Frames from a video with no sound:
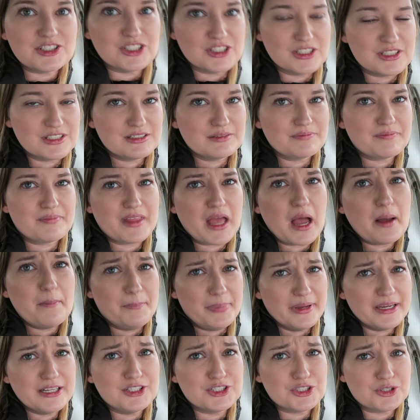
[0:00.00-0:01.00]
just a
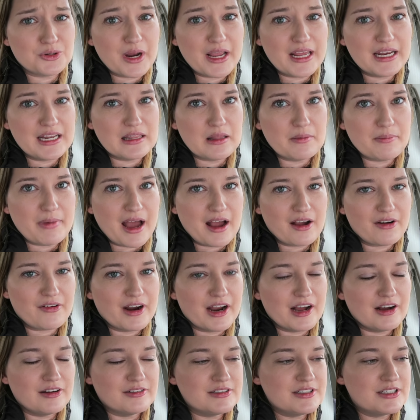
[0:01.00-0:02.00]
big train in the
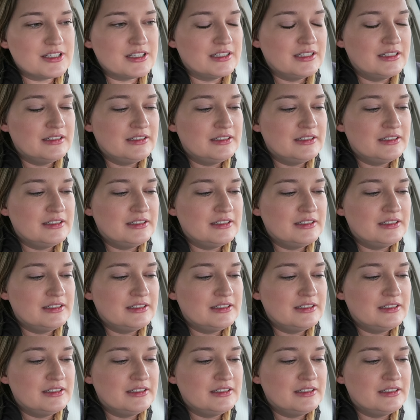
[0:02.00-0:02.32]
background.